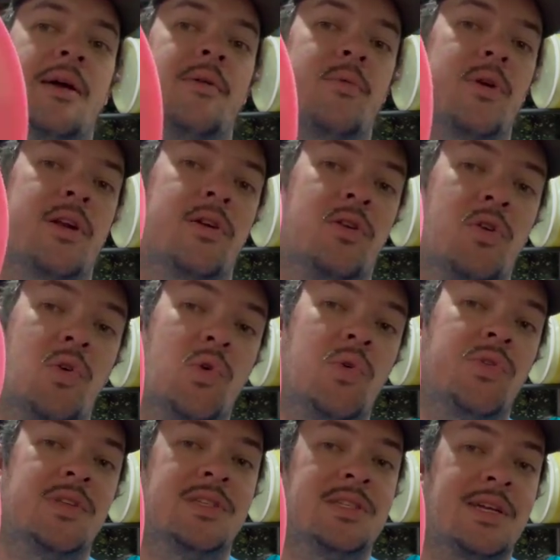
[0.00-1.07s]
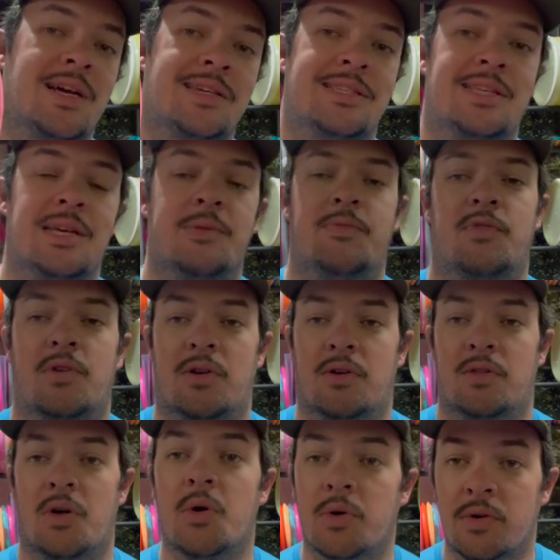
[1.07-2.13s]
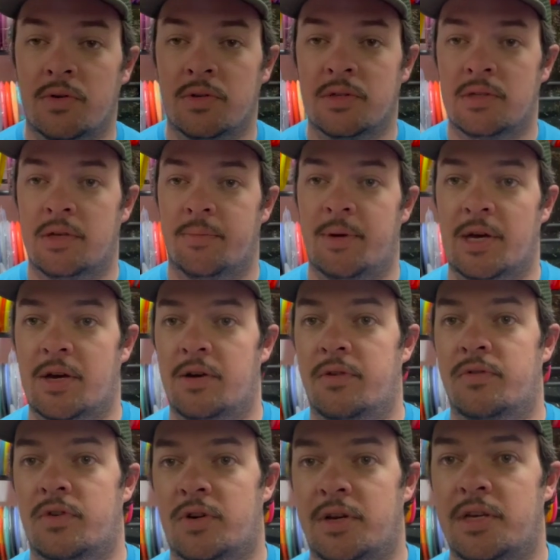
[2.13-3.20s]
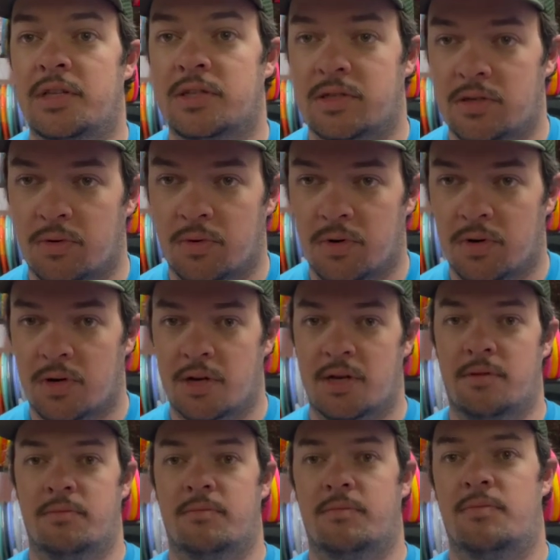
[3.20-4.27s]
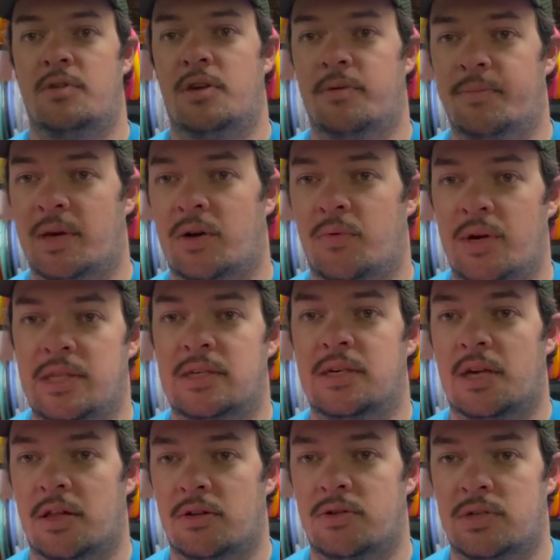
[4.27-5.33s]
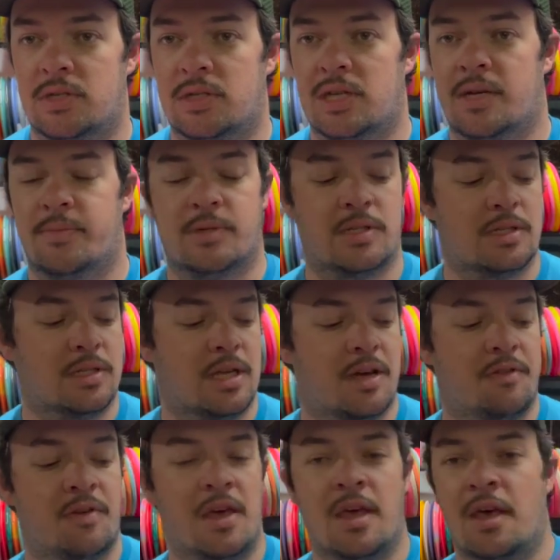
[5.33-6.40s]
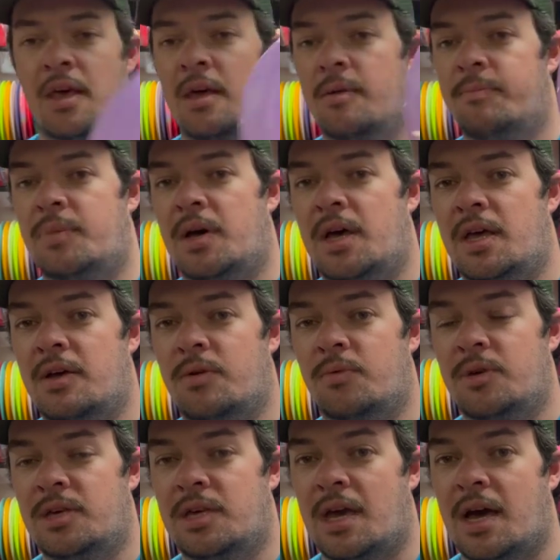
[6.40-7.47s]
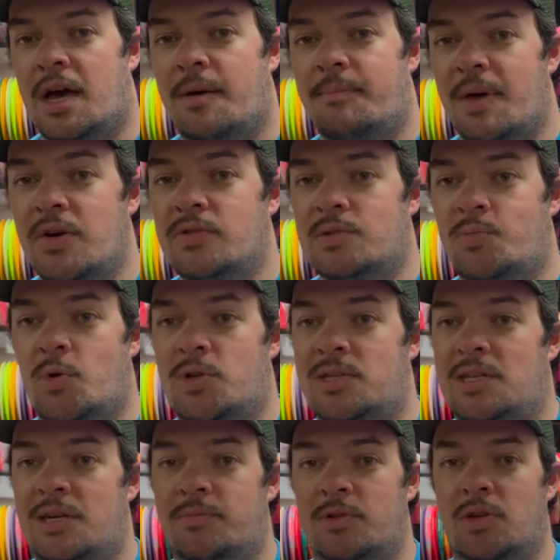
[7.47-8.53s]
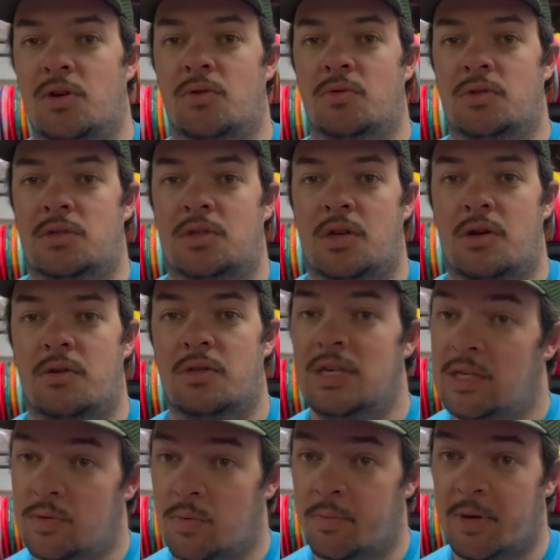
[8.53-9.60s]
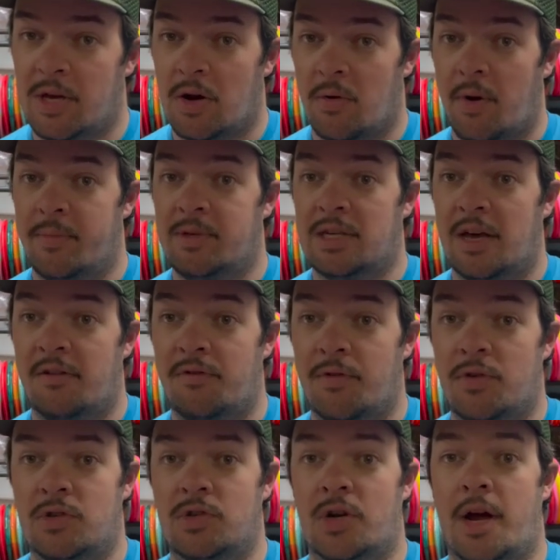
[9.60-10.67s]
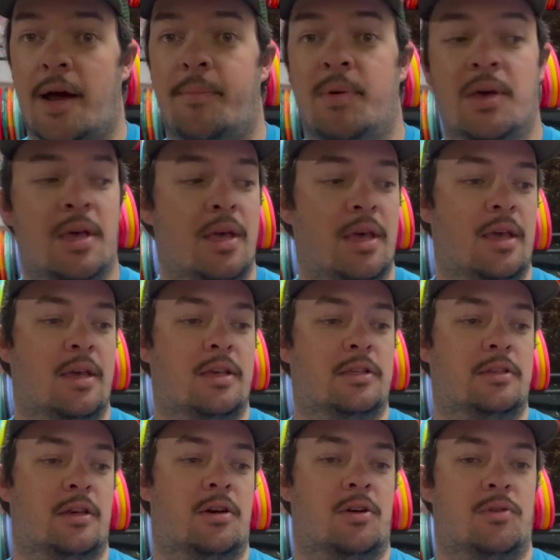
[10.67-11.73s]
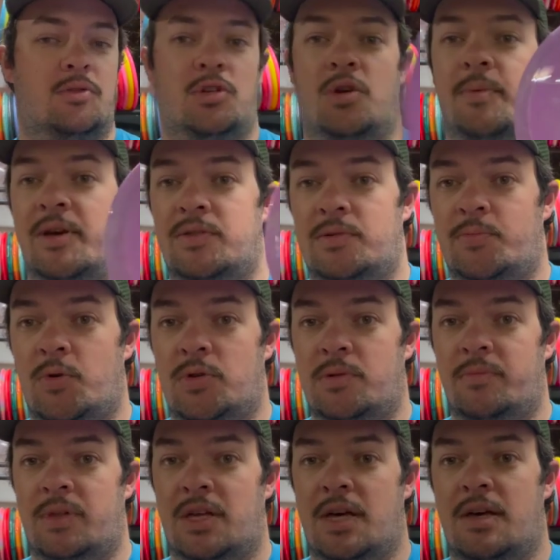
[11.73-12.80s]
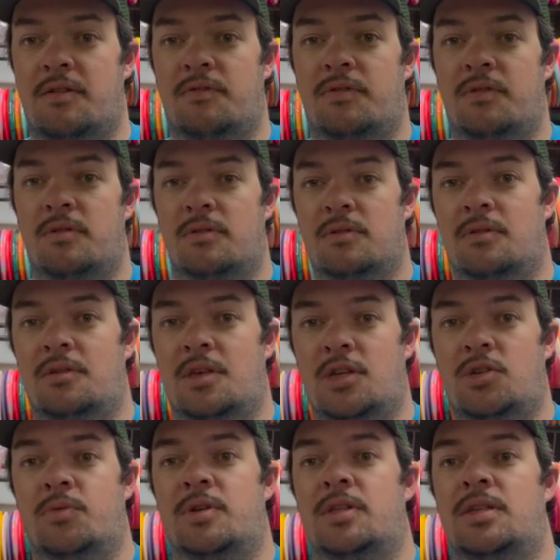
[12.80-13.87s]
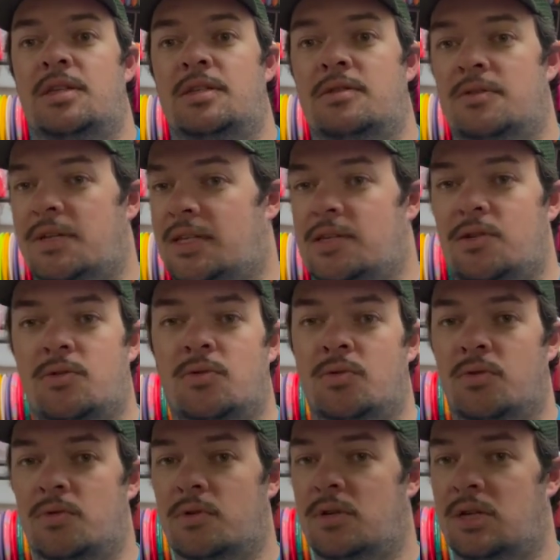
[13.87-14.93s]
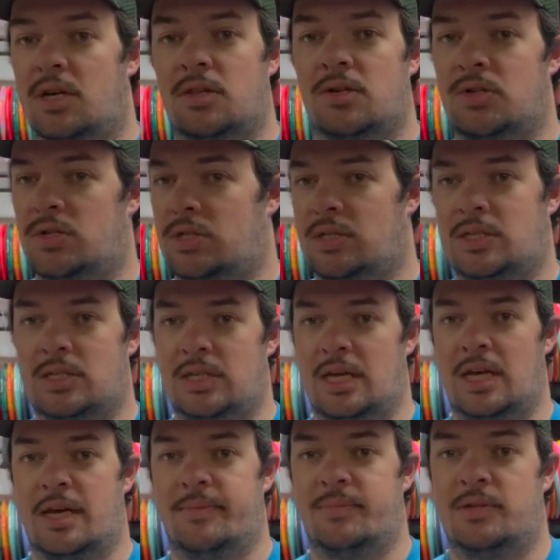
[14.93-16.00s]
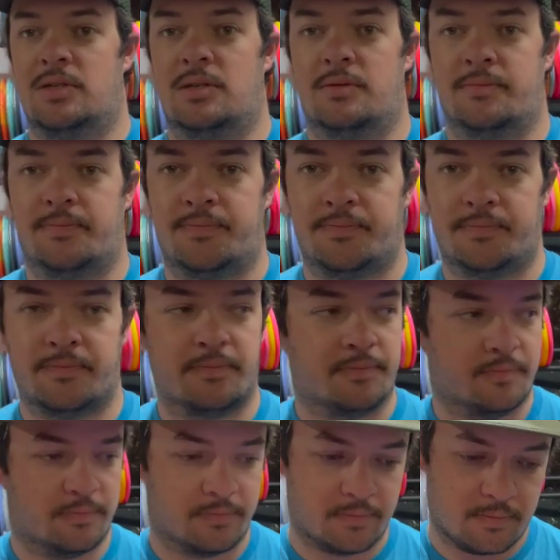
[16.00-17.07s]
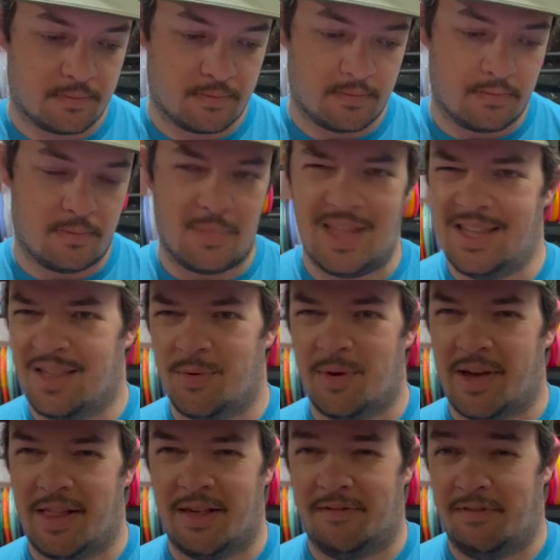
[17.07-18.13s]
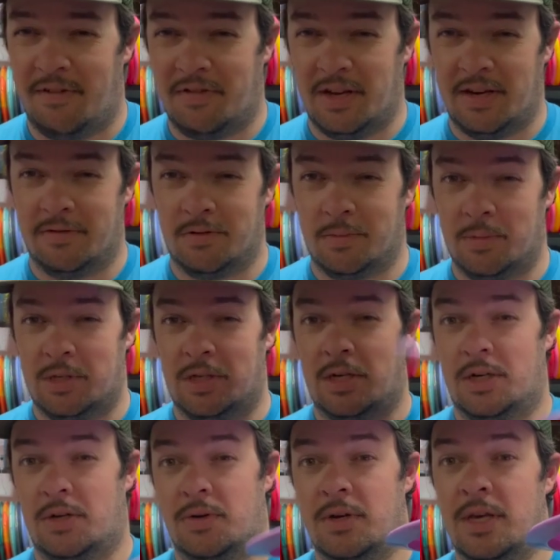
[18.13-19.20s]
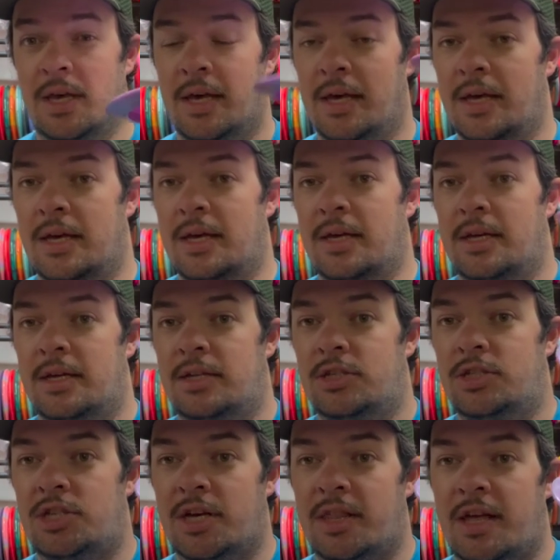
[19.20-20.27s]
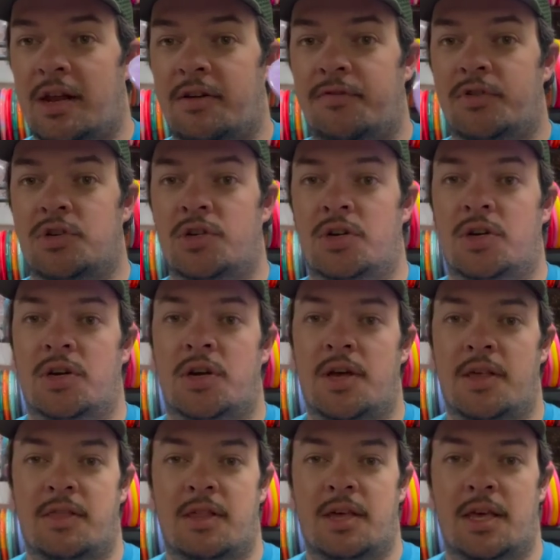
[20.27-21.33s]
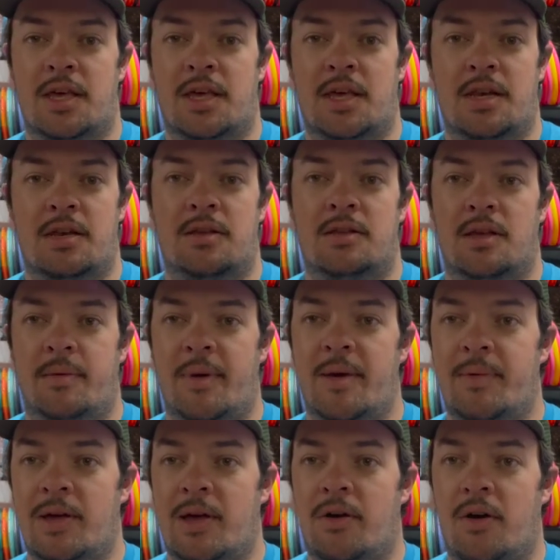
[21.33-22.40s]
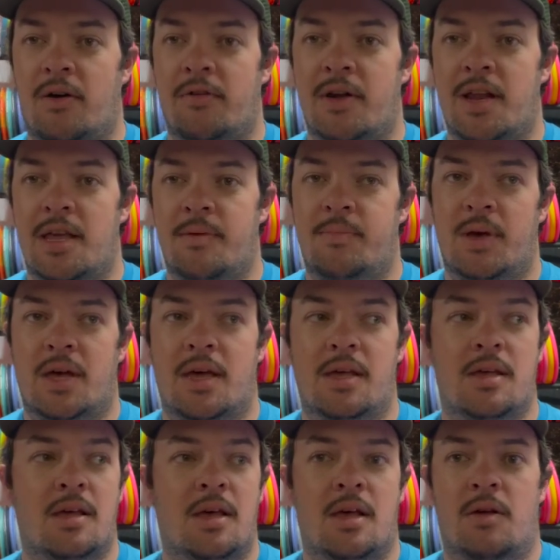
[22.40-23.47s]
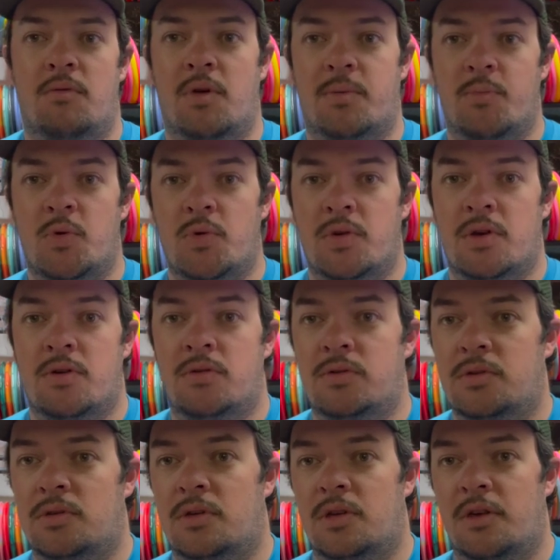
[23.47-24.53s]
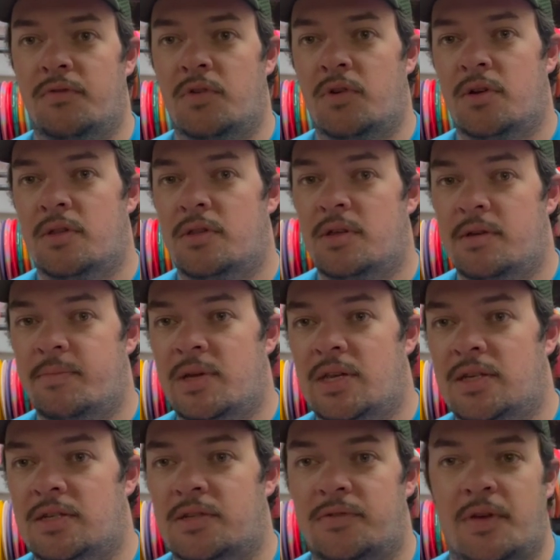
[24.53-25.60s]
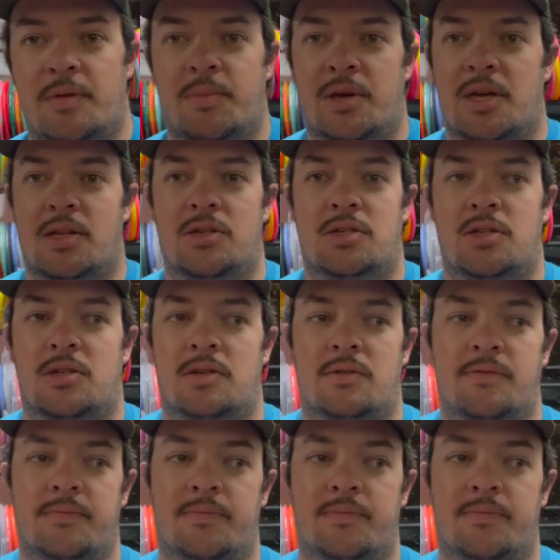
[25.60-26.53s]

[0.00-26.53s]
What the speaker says: We're gonna hold the stock stamp for our locals to pick over in store and, you know, pick weights and colors and stamps and stuff. But we got Mountain Sports stamped goats. So these will be on our website for the drop. So show Mountain Sports some love. Get you one of these. There's lots of cool colors and stamps. I think we got like 50 of them. So check that out for sure. And then it might be out already, but Rick Munoz, if you're on the Mint Discs fan page,